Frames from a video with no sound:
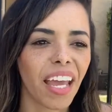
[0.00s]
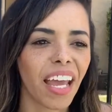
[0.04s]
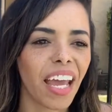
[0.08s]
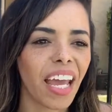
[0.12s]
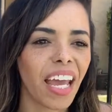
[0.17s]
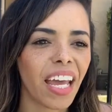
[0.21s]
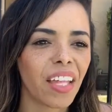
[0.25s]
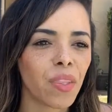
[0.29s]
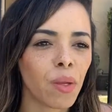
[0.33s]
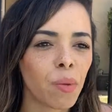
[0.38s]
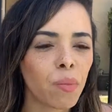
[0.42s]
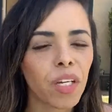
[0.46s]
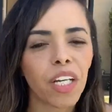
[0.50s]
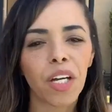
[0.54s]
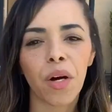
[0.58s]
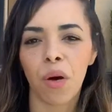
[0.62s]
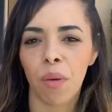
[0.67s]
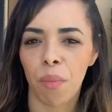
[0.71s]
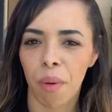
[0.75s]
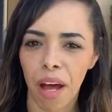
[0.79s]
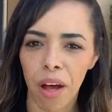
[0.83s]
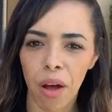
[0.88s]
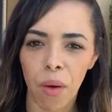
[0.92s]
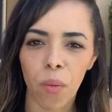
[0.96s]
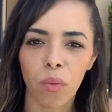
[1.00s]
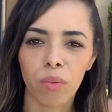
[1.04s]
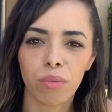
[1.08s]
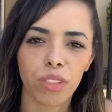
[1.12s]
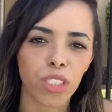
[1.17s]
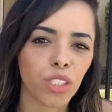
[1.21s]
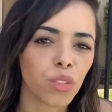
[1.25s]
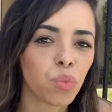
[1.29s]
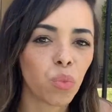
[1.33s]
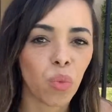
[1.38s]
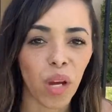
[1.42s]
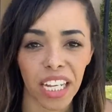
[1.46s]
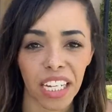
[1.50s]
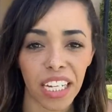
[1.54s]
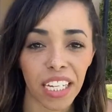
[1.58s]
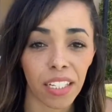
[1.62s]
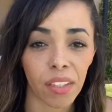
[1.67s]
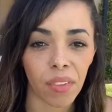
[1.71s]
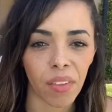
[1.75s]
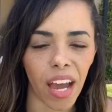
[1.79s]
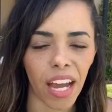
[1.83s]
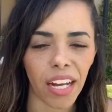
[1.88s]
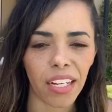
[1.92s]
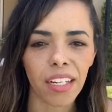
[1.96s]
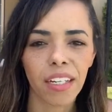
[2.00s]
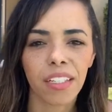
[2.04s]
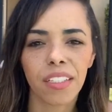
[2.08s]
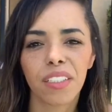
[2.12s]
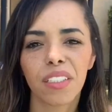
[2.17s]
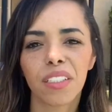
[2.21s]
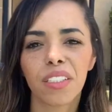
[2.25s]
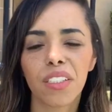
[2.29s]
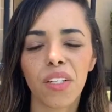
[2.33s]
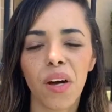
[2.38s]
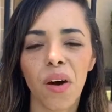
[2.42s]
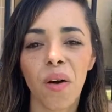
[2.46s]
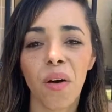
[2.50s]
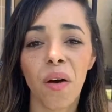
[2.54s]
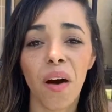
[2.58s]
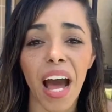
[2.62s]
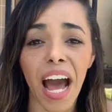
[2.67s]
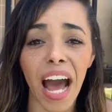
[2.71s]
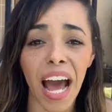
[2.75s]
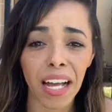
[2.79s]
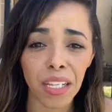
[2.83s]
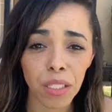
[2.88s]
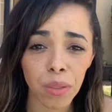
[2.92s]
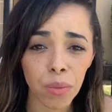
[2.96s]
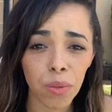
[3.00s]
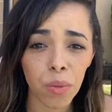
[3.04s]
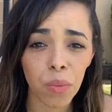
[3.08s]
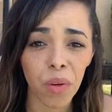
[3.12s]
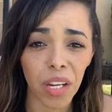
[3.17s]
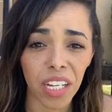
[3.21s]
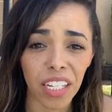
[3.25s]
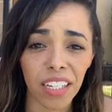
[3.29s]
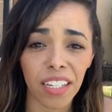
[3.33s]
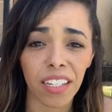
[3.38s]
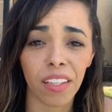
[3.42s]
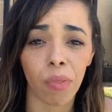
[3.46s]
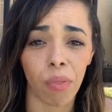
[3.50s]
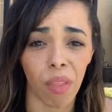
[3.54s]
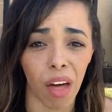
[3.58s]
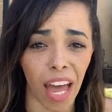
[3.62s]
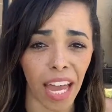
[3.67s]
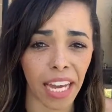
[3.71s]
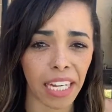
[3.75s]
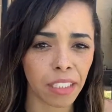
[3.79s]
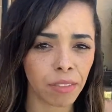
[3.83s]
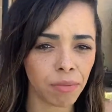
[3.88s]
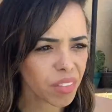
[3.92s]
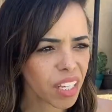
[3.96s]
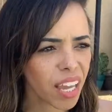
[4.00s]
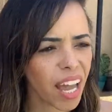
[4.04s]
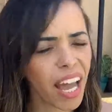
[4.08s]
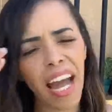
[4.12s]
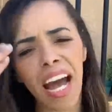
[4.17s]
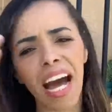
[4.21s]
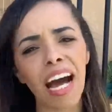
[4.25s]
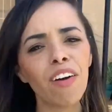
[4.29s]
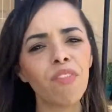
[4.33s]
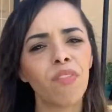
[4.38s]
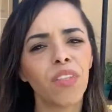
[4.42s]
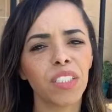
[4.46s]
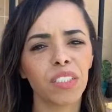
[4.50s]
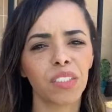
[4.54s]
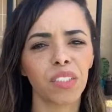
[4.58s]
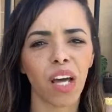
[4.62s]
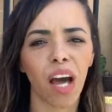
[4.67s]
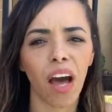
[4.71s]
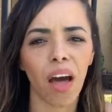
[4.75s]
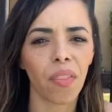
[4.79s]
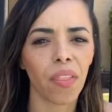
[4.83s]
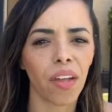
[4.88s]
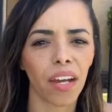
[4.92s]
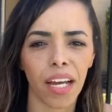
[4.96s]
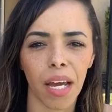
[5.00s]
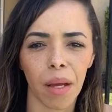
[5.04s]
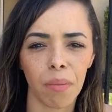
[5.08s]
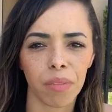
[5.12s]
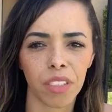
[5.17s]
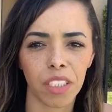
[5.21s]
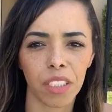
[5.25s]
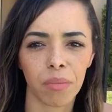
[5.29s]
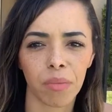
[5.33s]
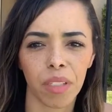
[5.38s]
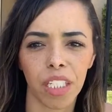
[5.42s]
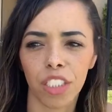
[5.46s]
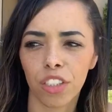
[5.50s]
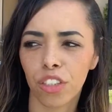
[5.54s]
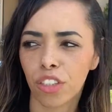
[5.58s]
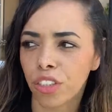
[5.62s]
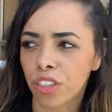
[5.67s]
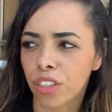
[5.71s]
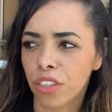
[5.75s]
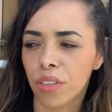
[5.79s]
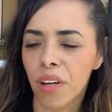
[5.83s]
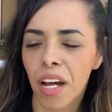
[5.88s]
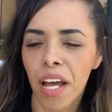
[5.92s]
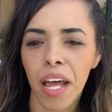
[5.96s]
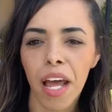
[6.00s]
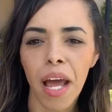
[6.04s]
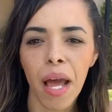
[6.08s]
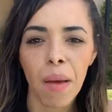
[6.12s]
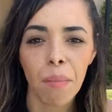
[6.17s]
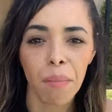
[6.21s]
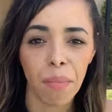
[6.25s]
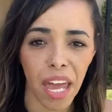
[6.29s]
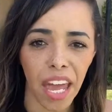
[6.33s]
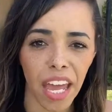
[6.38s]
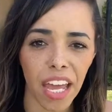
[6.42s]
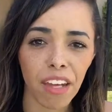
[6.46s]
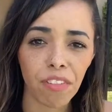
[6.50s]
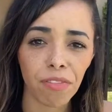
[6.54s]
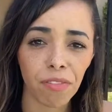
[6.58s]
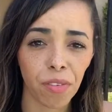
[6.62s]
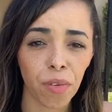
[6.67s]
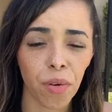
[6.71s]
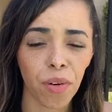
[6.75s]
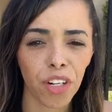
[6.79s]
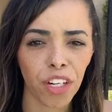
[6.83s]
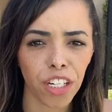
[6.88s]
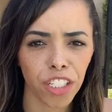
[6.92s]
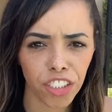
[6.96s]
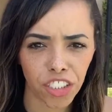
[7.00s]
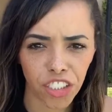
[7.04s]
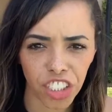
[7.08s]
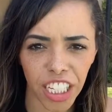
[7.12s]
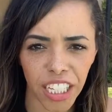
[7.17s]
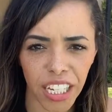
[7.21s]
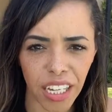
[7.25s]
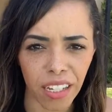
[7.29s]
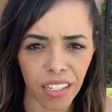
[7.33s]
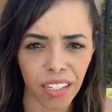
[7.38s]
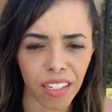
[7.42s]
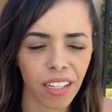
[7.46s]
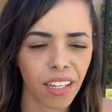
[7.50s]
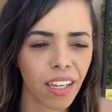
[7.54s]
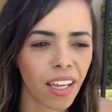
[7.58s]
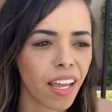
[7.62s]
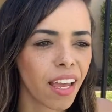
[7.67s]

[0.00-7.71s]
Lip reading: And then we go about just waiting in line. So as we're waiting in line, I have this thought that comes to me to pay for her chicken.